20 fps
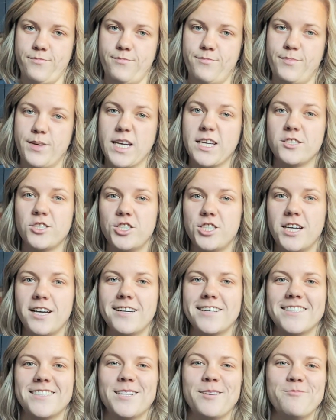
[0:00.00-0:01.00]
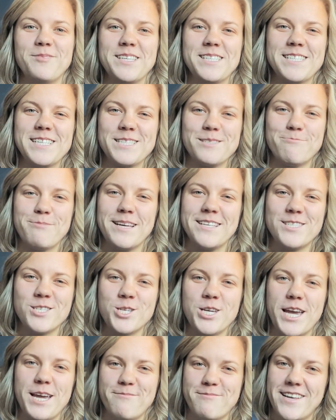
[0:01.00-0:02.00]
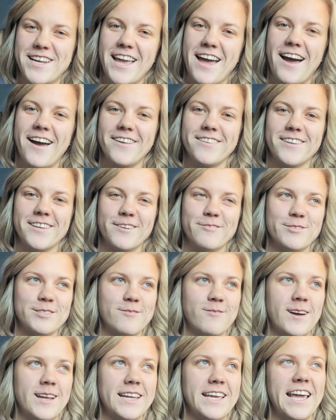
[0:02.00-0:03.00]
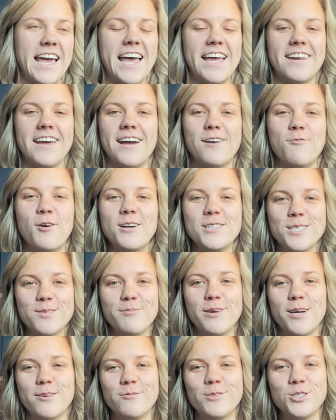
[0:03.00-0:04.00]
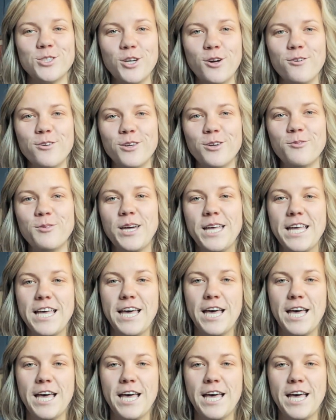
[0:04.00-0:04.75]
Because sharing something dissipates shame, and I think it was funny, and I want to be able to show you